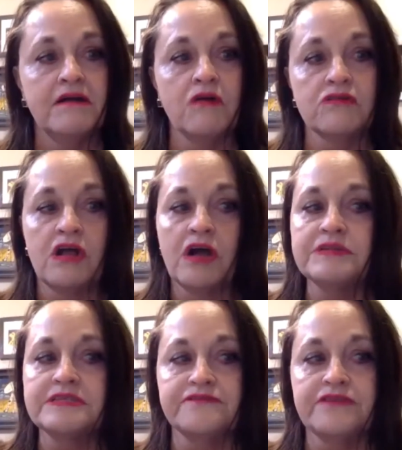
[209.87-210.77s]

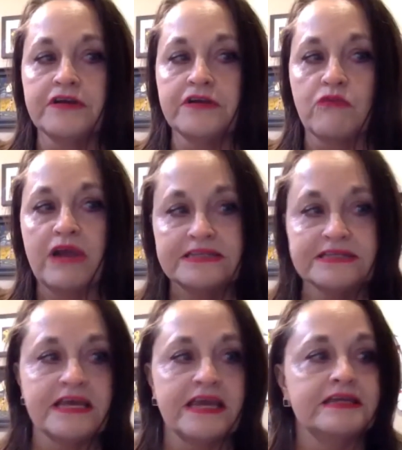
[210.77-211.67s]
Oklahoma is a very red
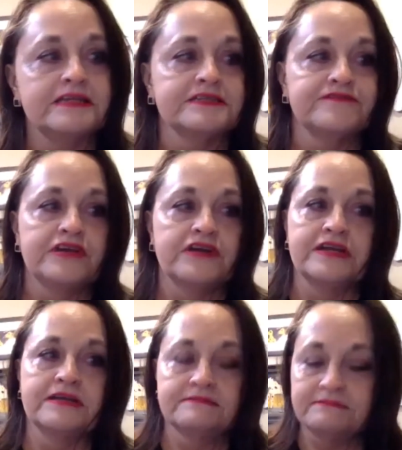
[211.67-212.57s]
state. It's a
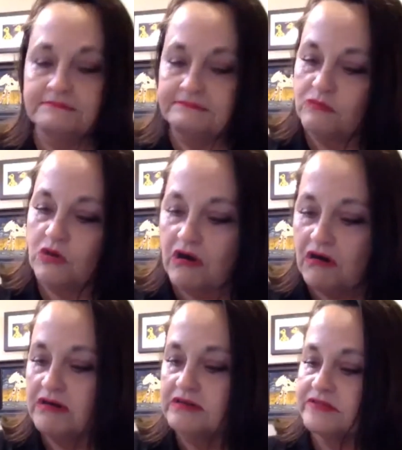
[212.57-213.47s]
very work
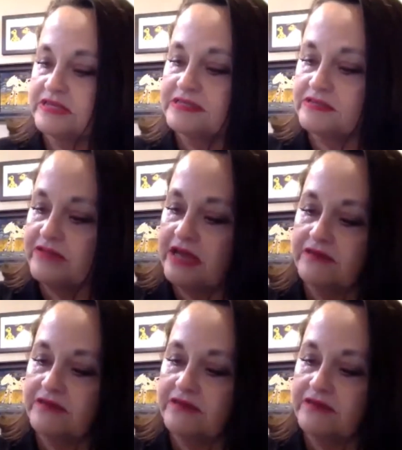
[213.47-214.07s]
hard, do this, do that.